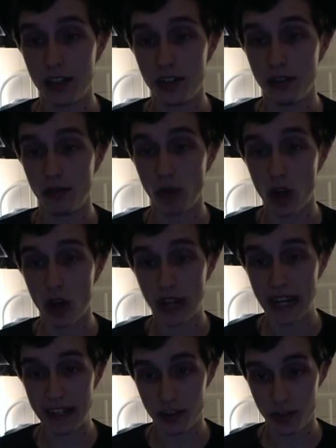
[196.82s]
wrong
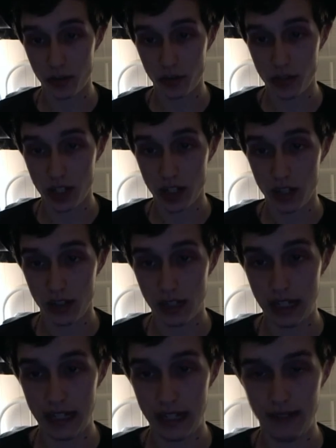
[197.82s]
answers
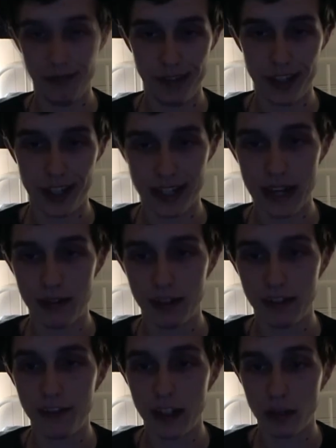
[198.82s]
and thus having
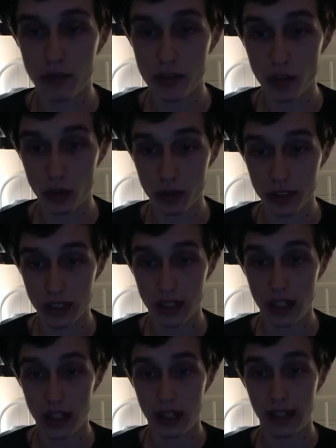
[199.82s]
a fake result.
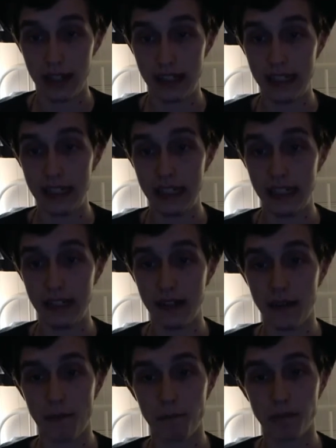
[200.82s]
He
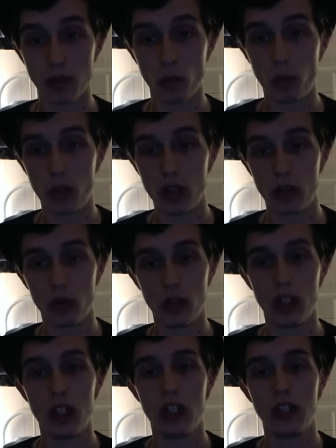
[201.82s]

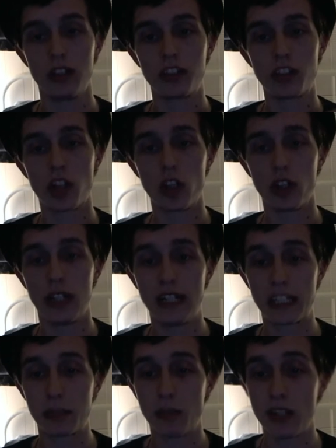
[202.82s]
will start
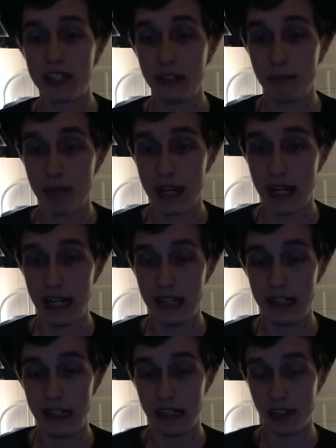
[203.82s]
expressing
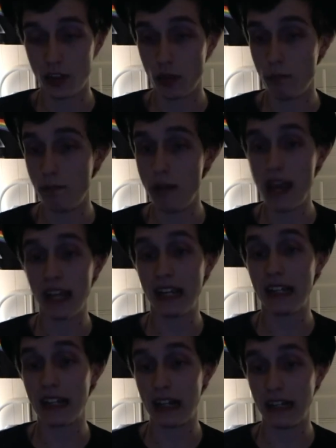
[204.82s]
pain and start
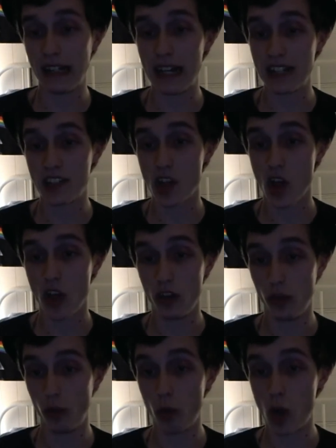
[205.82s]
banging against
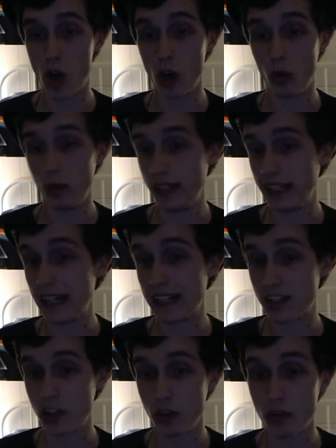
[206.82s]
the wall when it
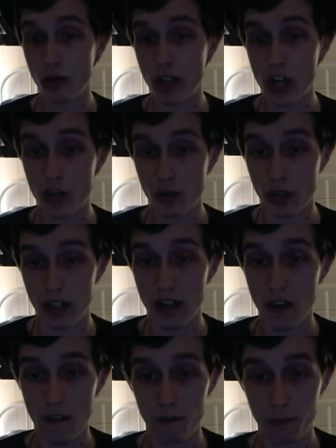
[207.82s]
gets to 300
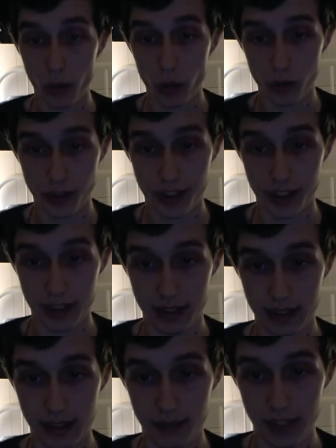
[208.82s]
volts
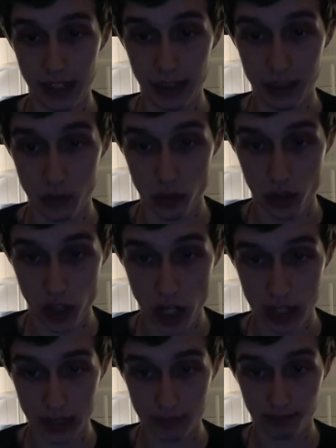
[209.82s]
of the
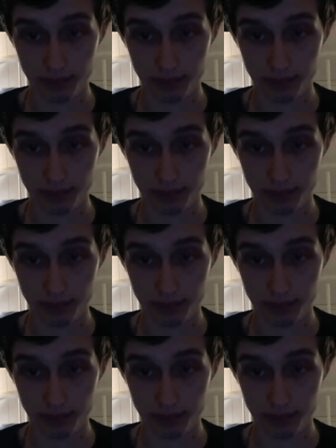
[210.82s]
electroshock.